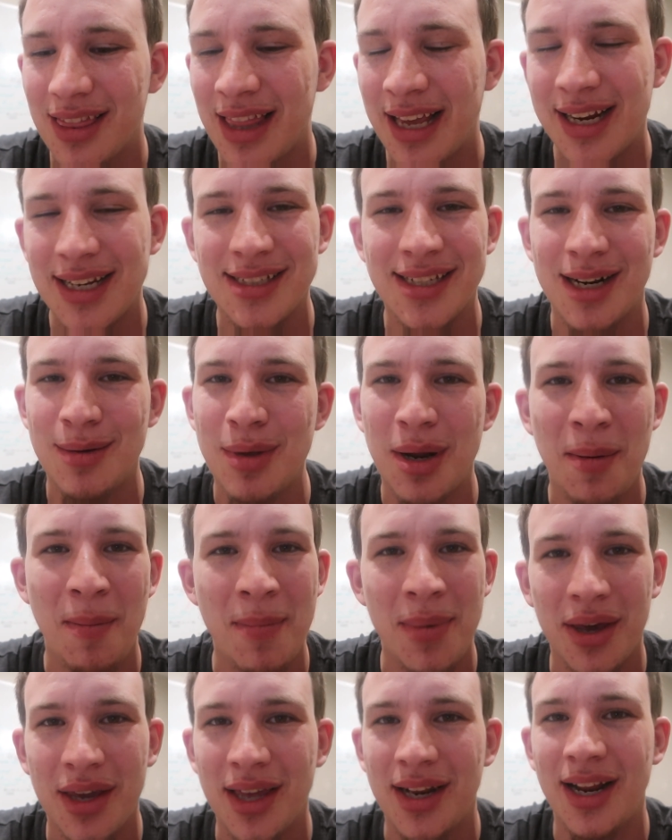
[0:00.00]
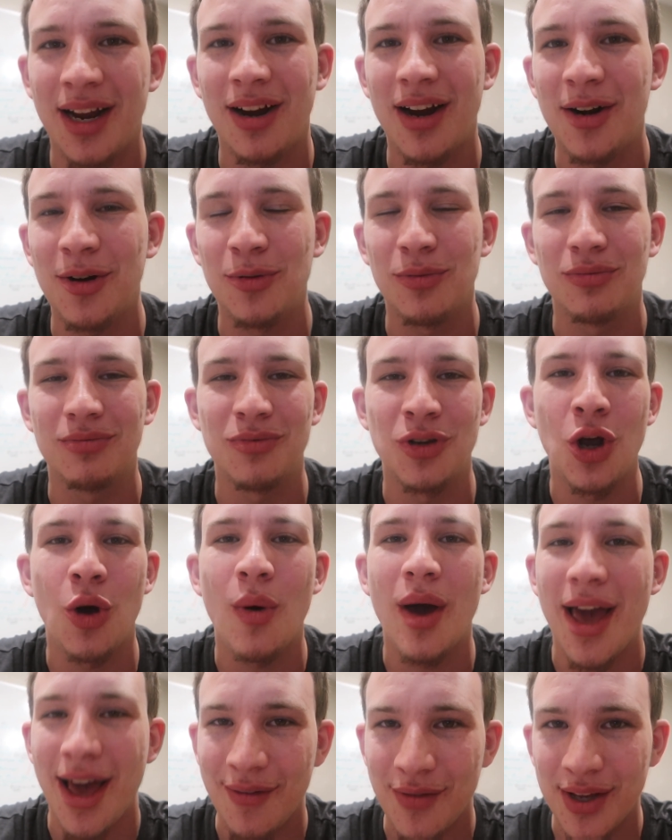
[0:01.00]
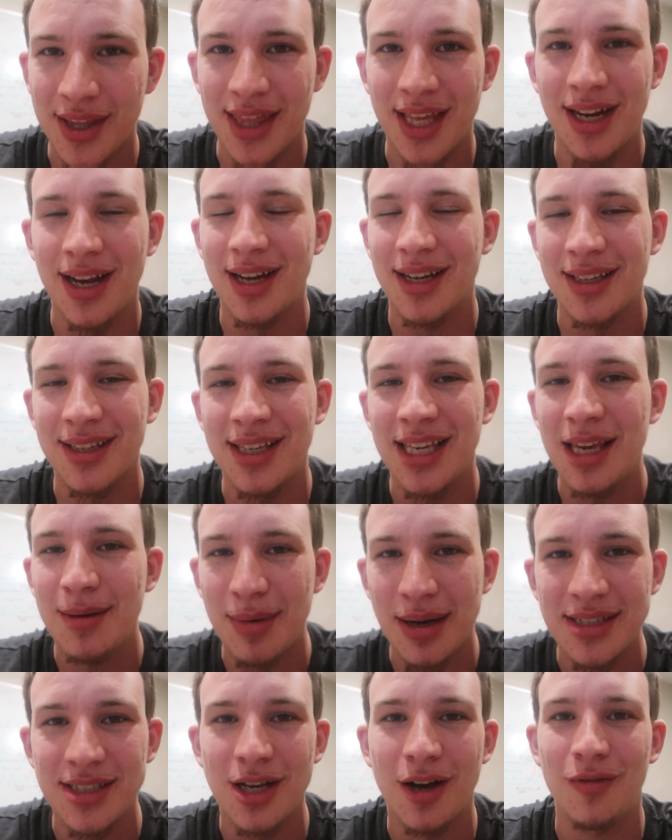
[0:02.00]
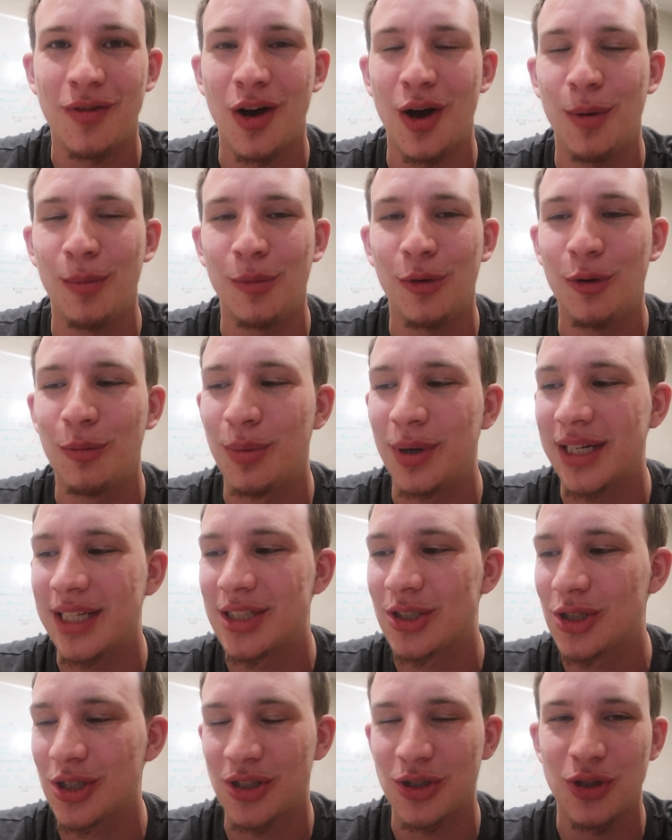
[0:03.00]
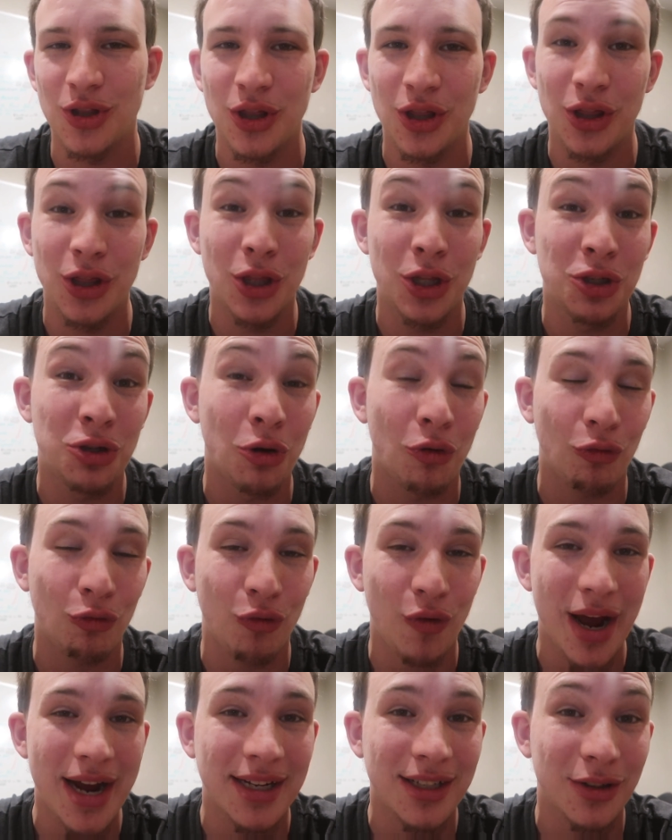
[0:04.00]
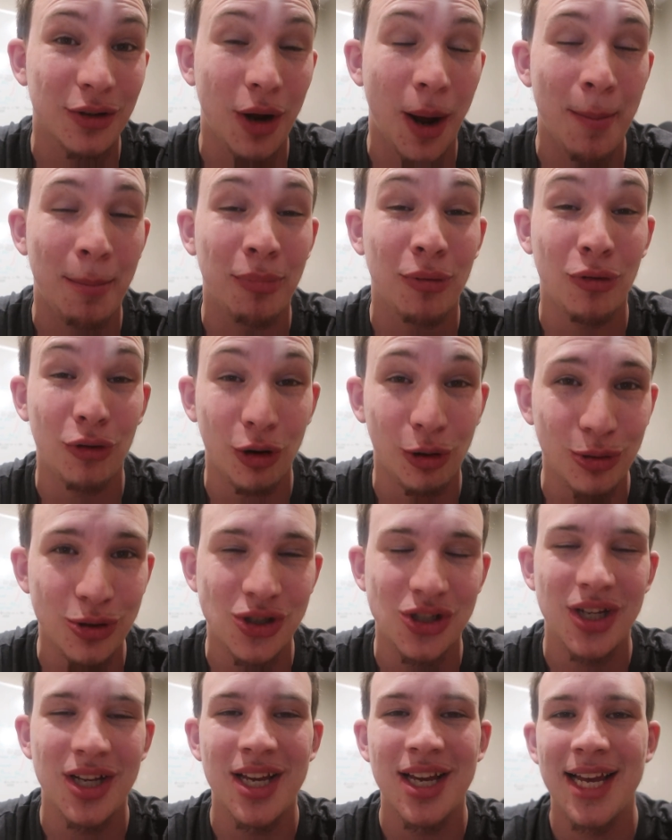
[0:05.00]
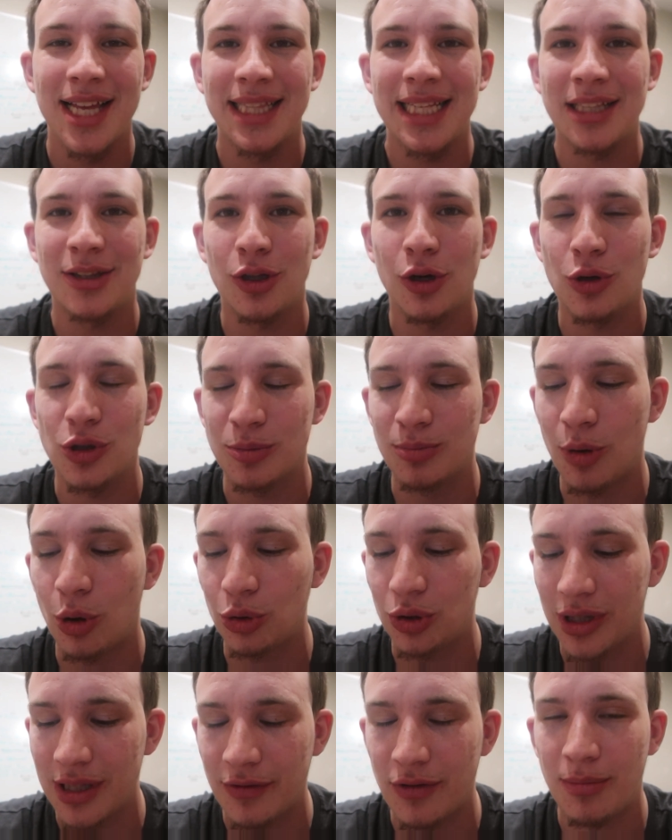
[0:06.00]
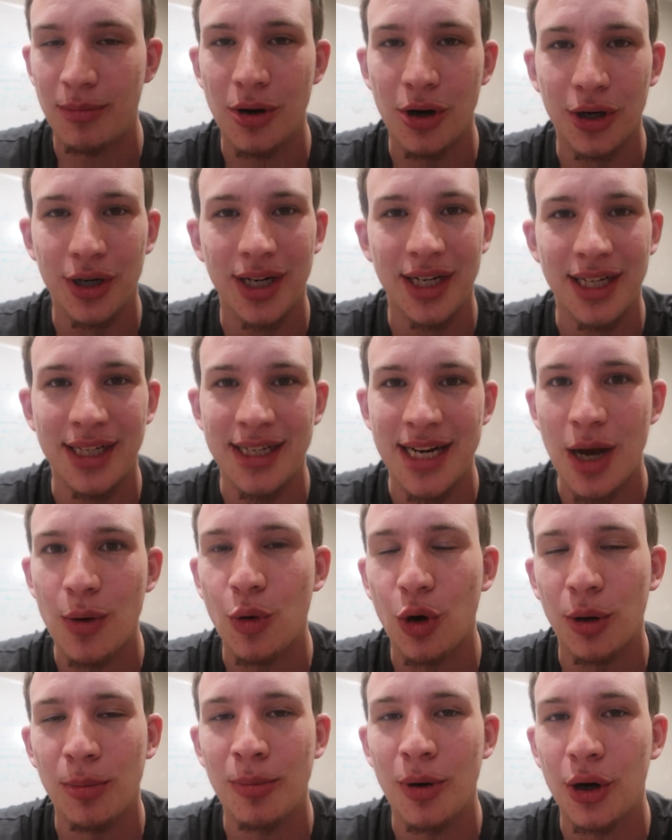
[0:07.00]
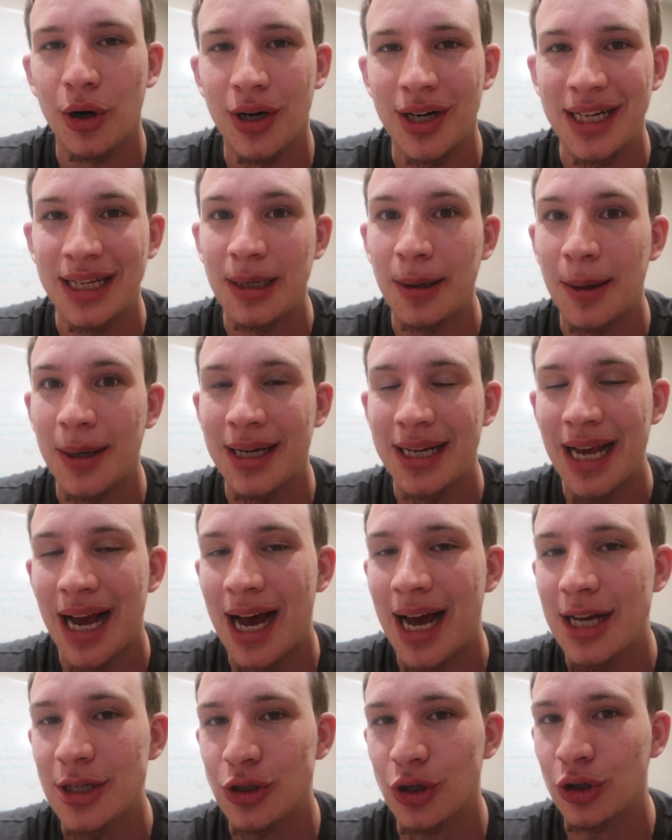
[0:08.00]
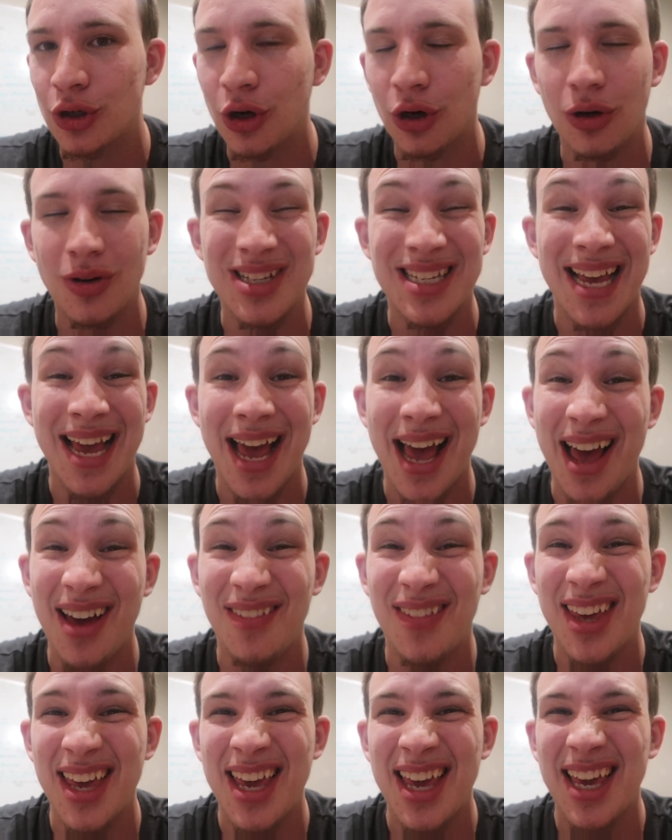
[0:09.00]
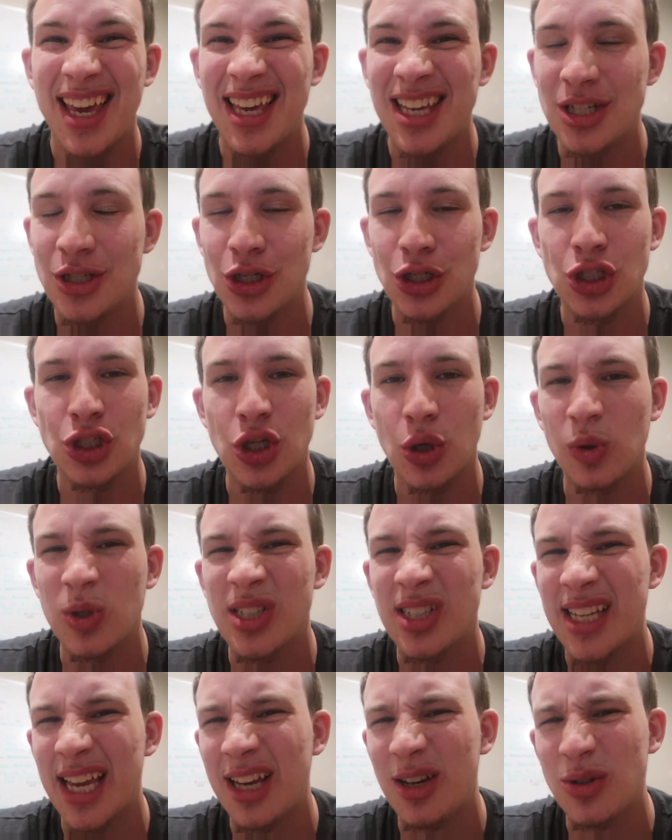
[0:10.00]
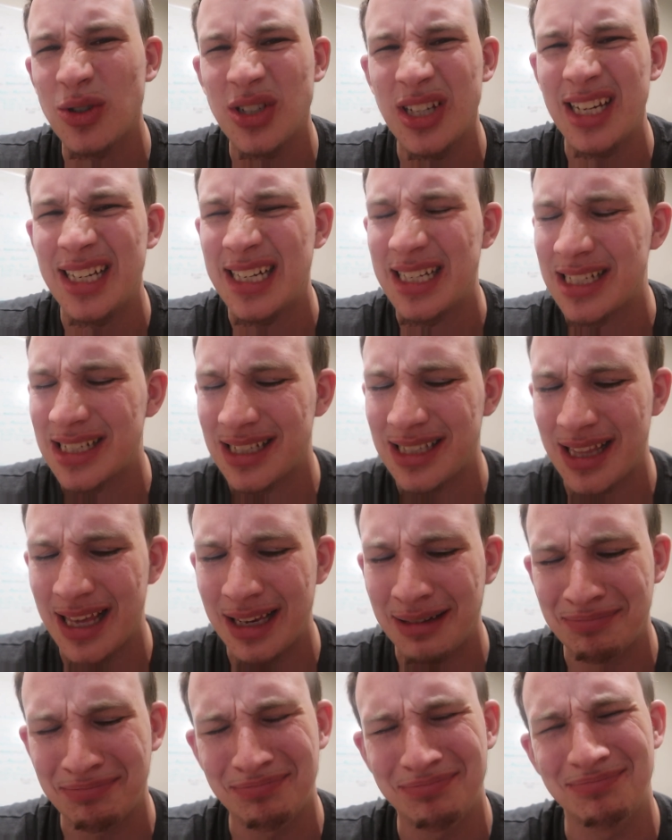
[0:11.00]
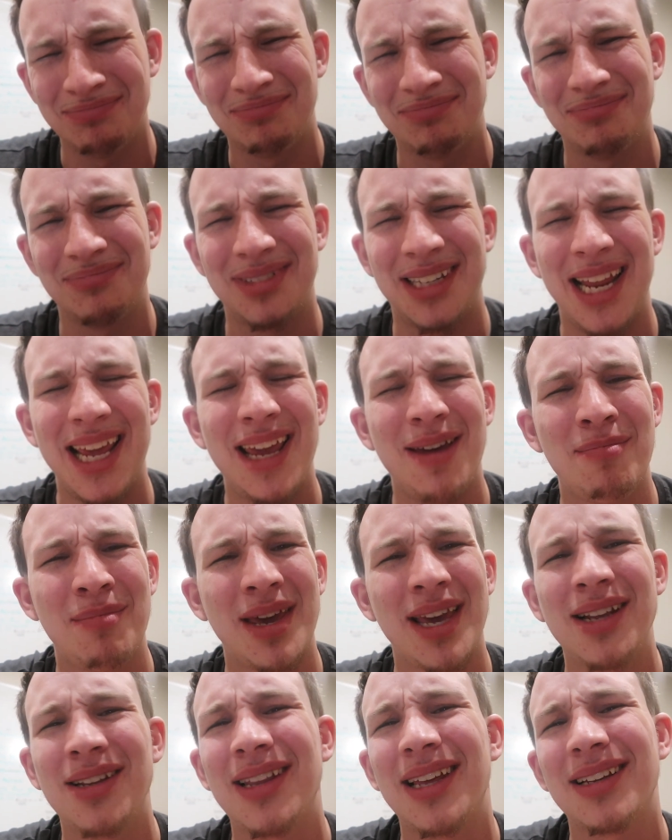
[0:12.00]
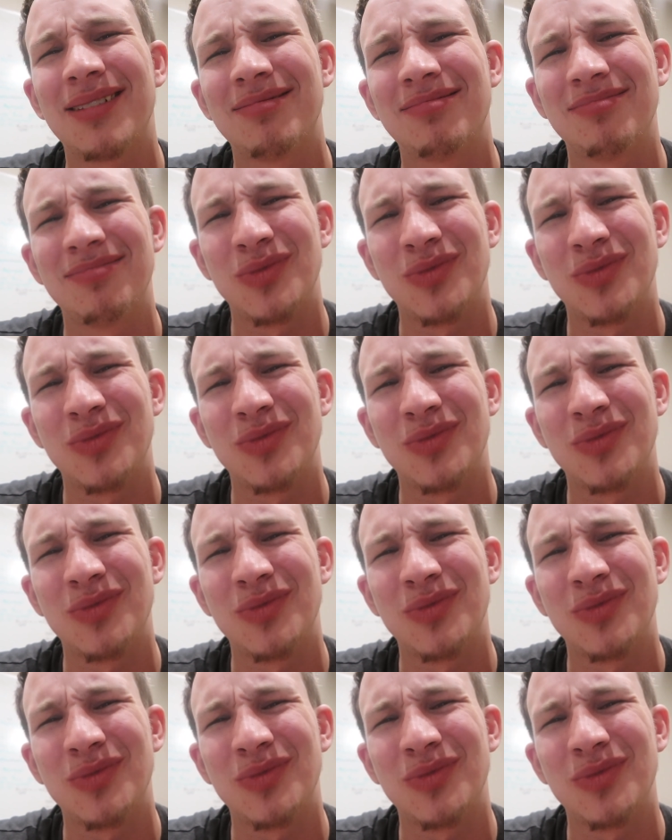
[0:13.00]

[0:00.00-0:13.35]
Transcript: I said, I'm not a millionaire. I don't know everything. I keep myself humble, but it's just the direct approach that those multi-level marketing, network marketing guys or girls have is just so salesy. And it's just like, damn, man, like,